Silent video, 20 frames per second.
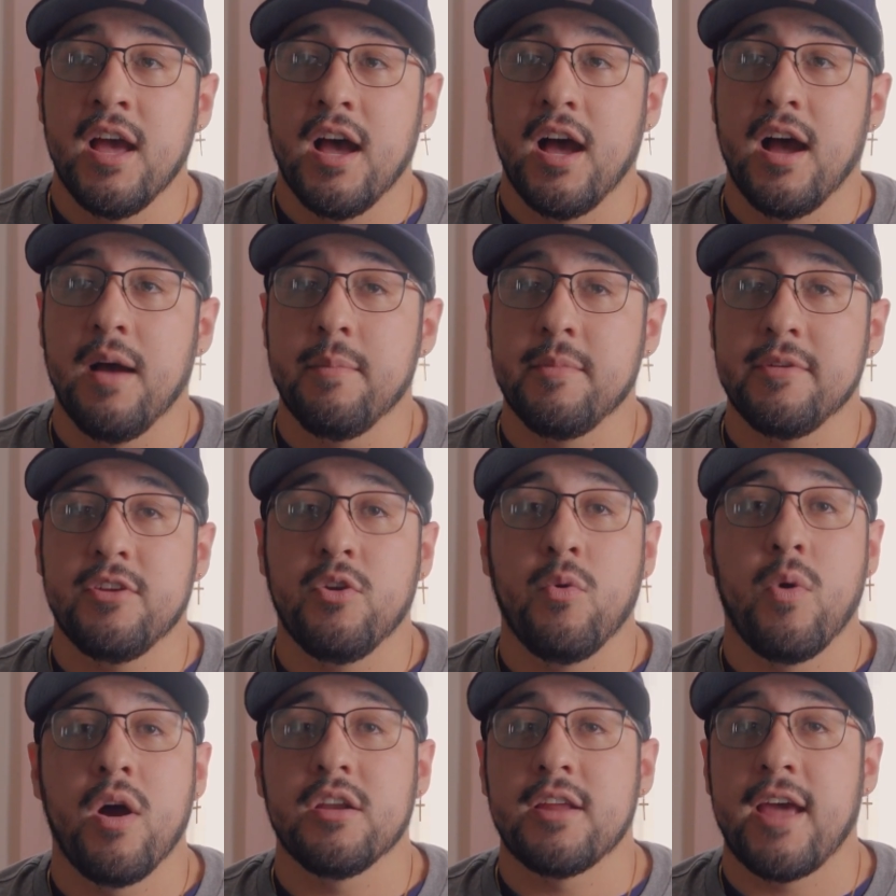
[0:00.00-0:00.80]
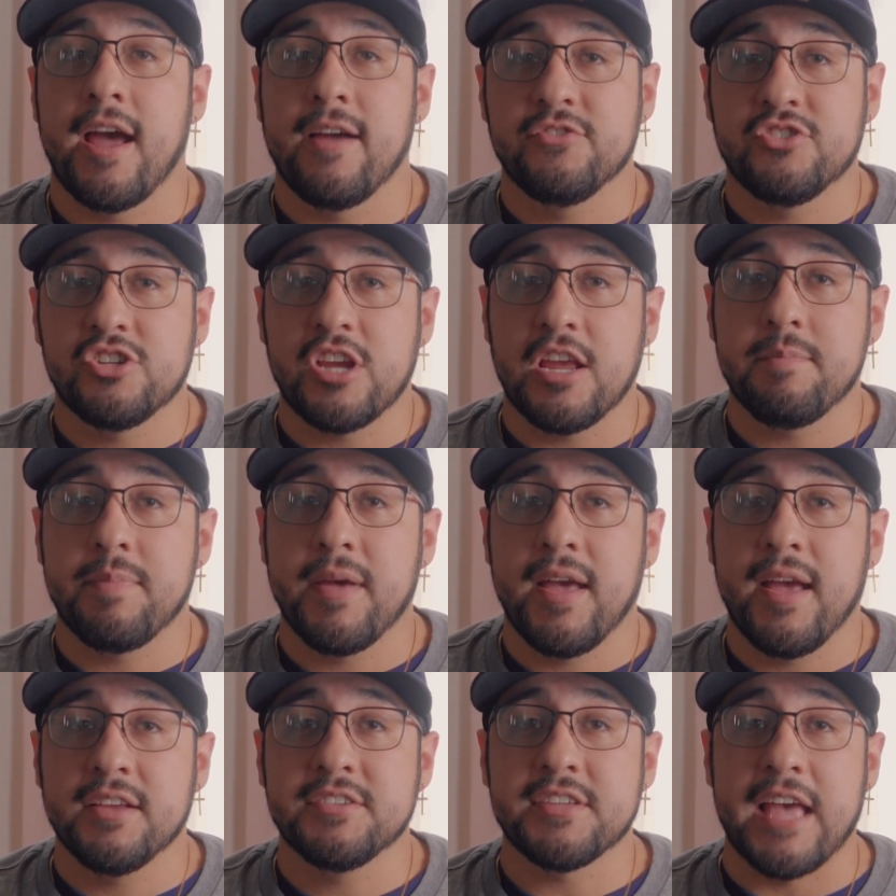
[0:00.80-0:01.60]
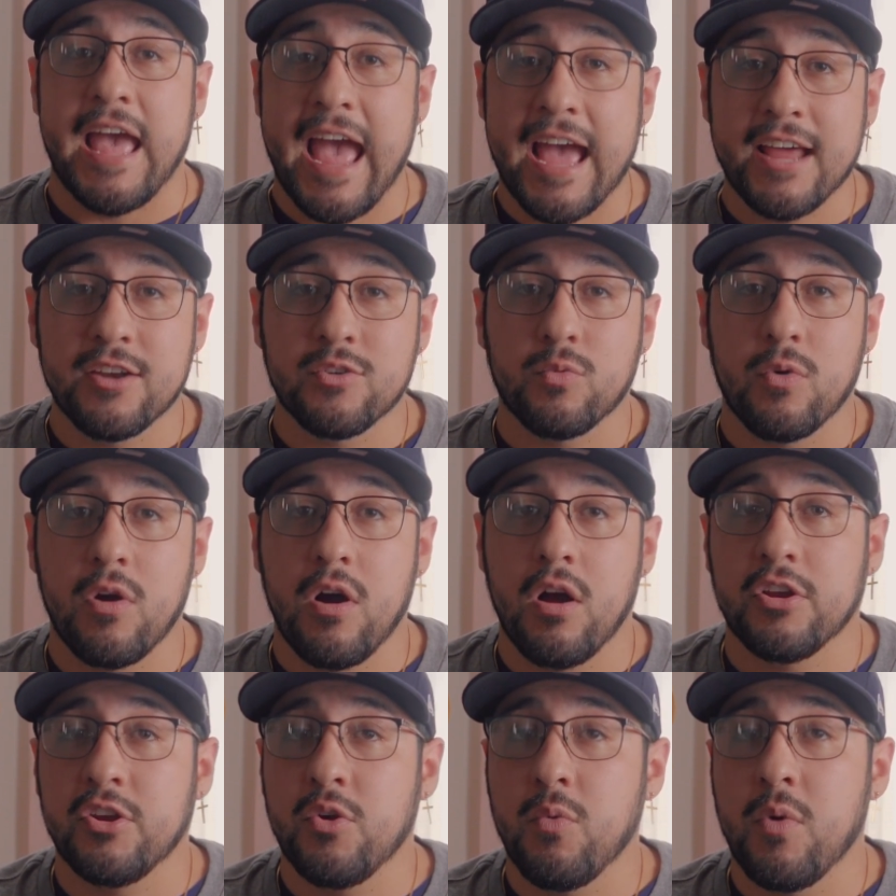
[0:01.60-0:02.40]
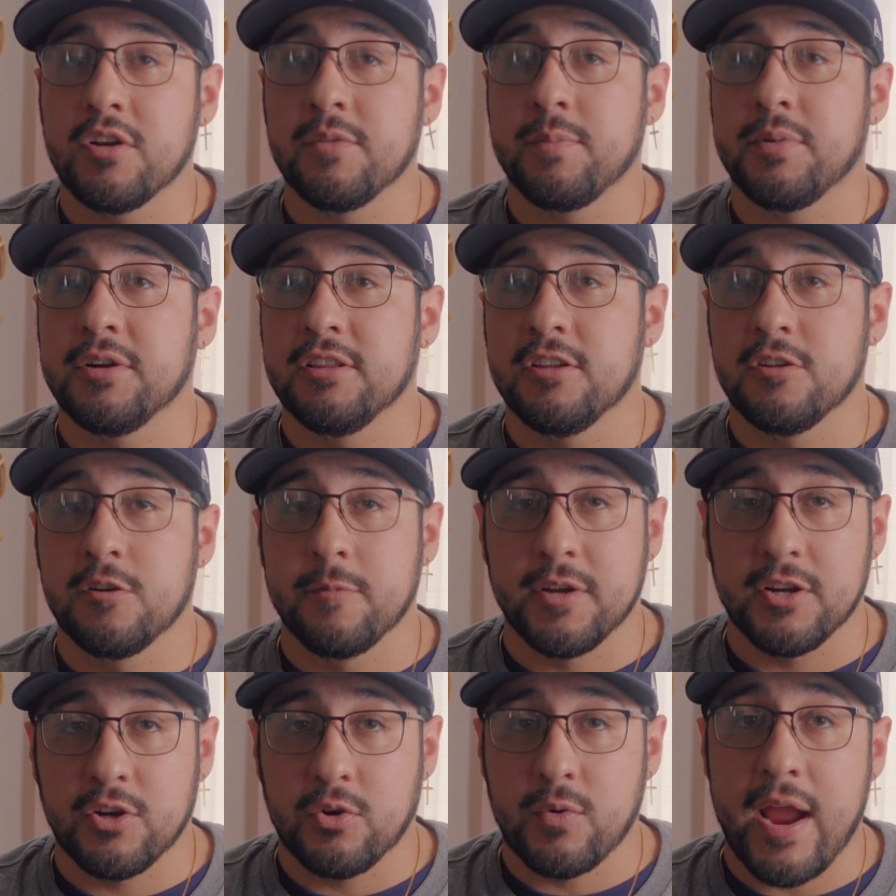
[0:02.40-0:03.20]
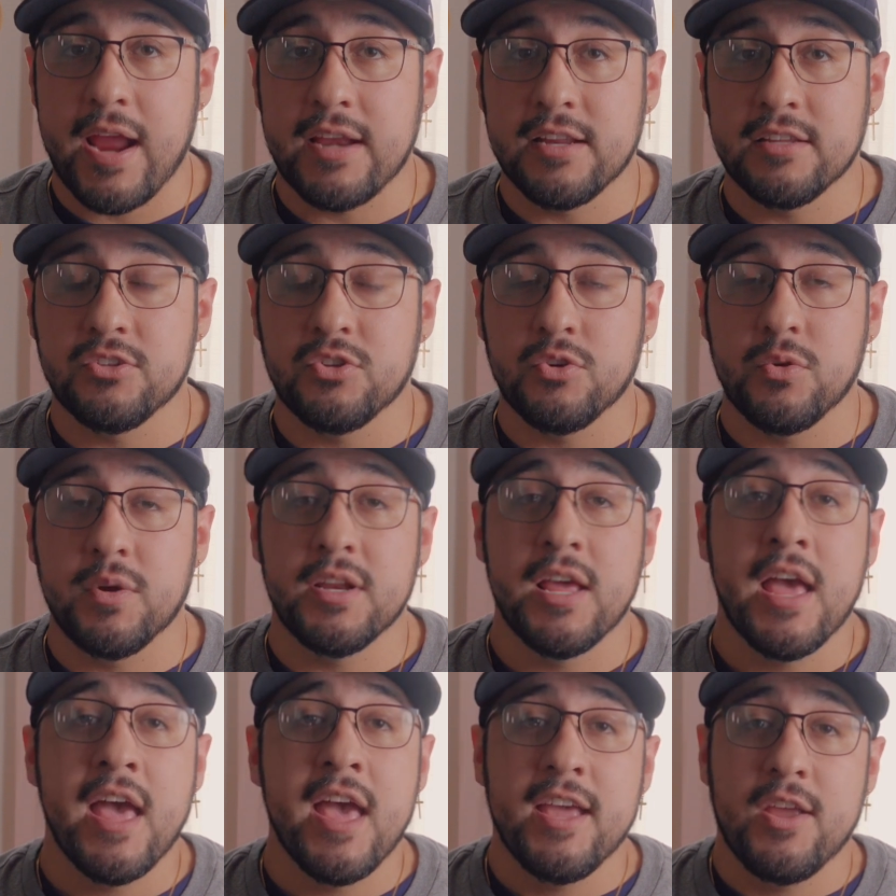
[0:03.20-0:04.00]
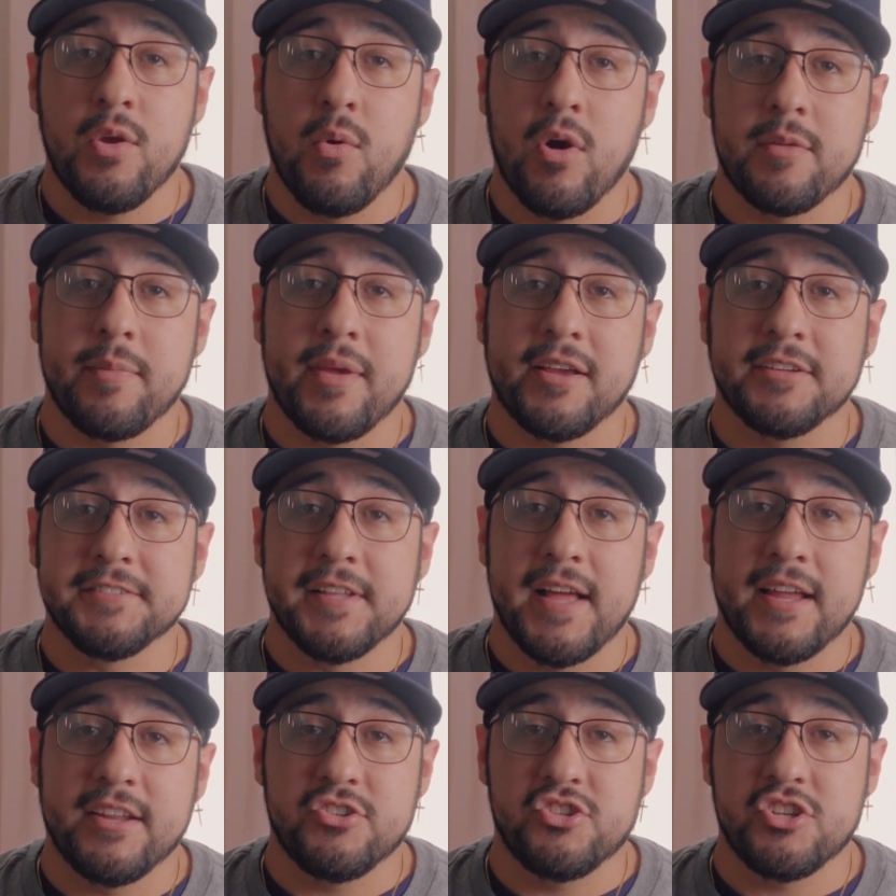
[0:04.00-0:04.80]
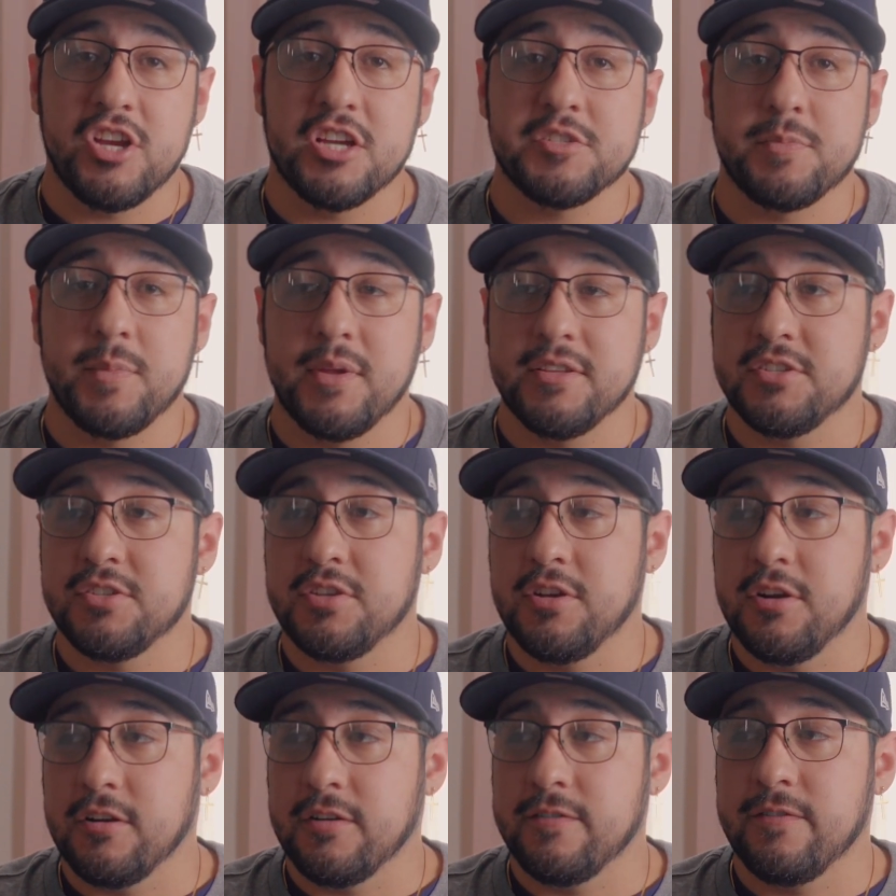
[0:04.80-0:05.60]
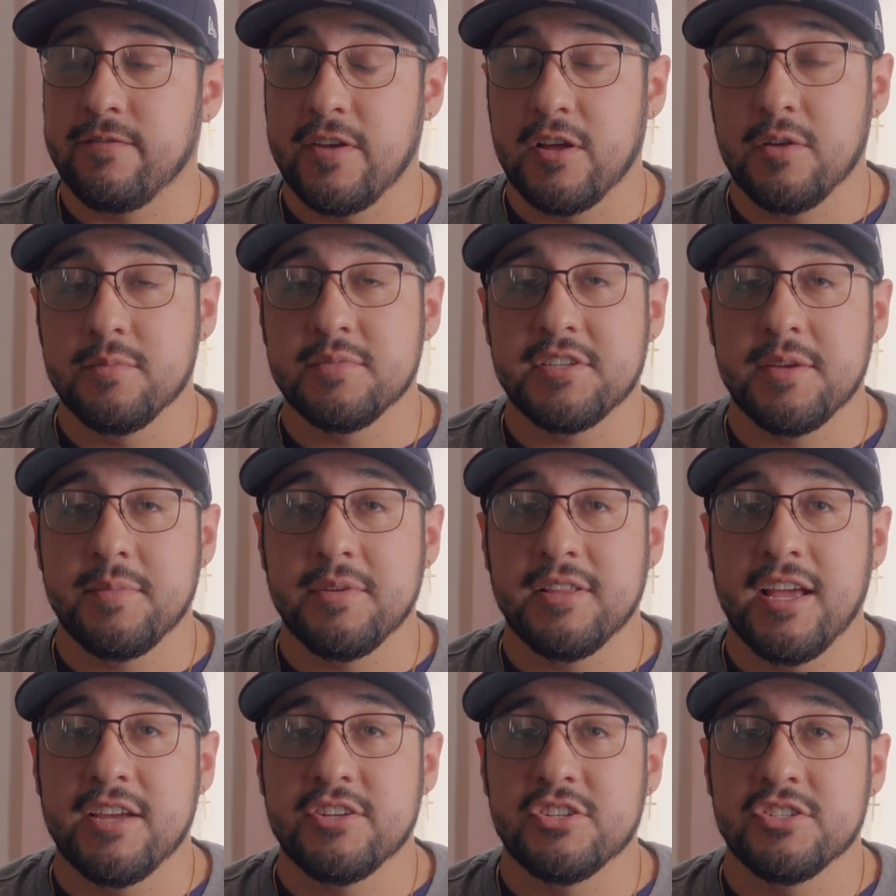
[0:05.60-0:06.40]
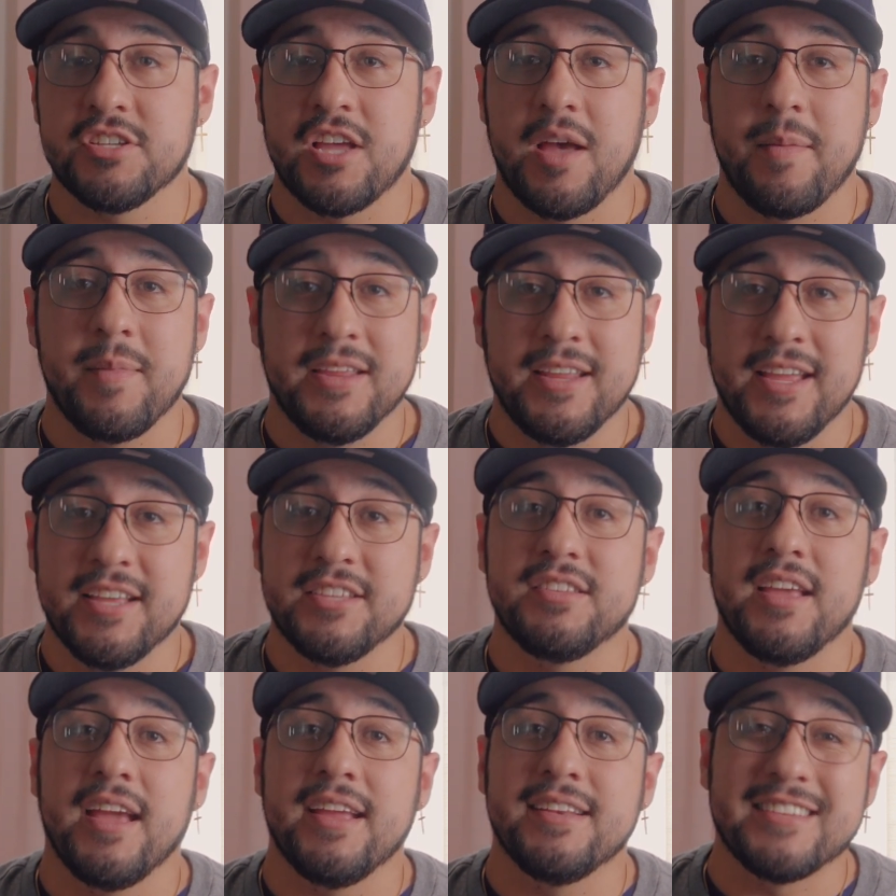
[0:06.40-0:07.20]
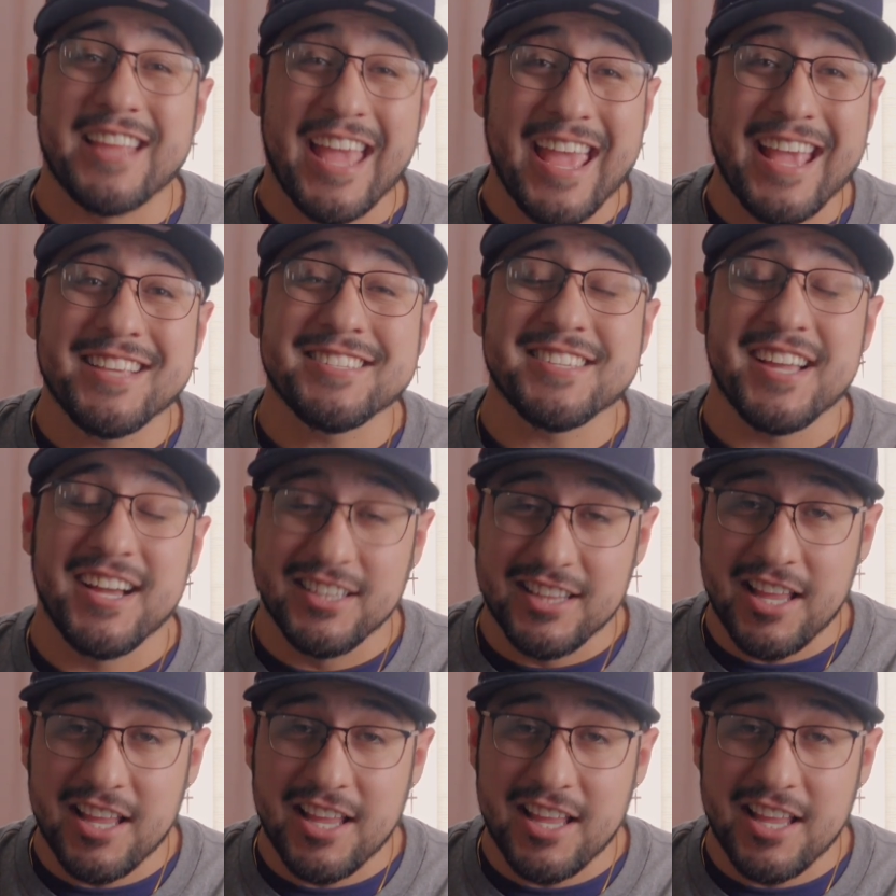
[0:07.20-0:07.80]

Um, you want to have JPEGs and RAW. You want to put a little bit of grain into it. You want to make slight adjustments to your film simulations. I mean, it, it takes a